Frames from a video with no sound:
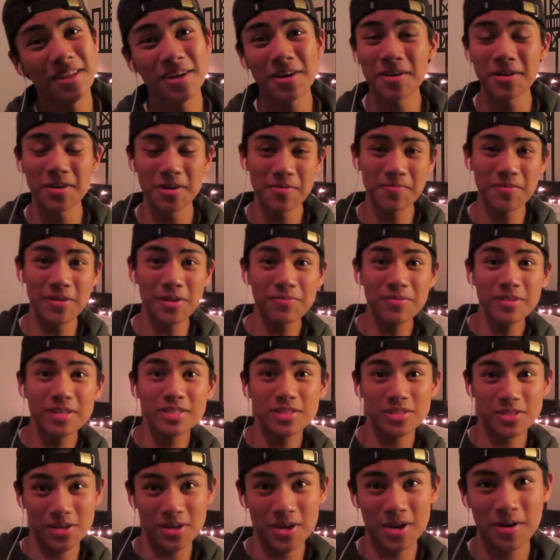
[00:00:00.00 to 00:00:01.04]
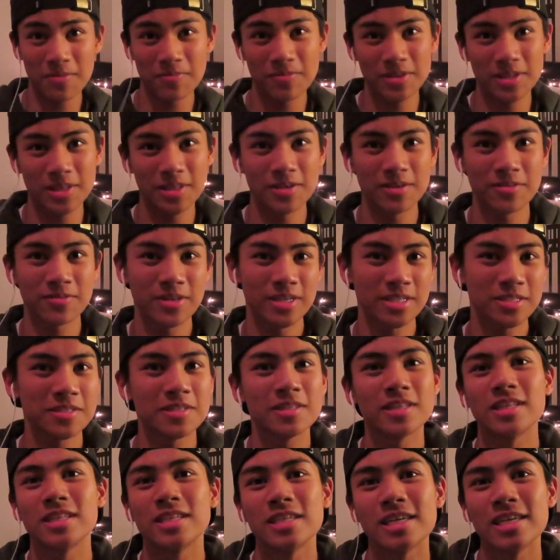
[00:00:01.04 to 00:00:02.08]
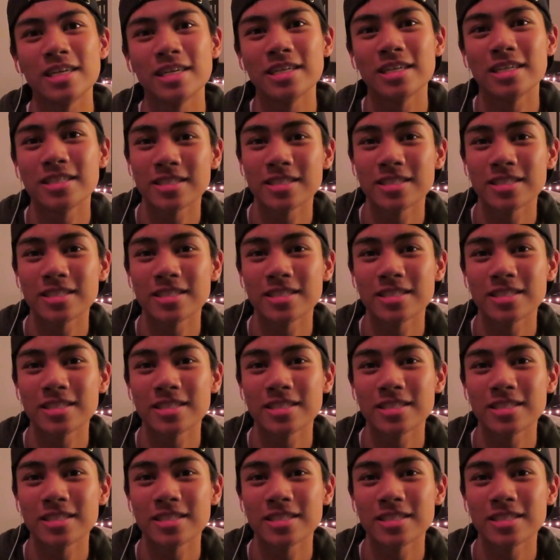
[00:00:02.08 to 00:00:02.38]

no, it made me so happy the rest of the day.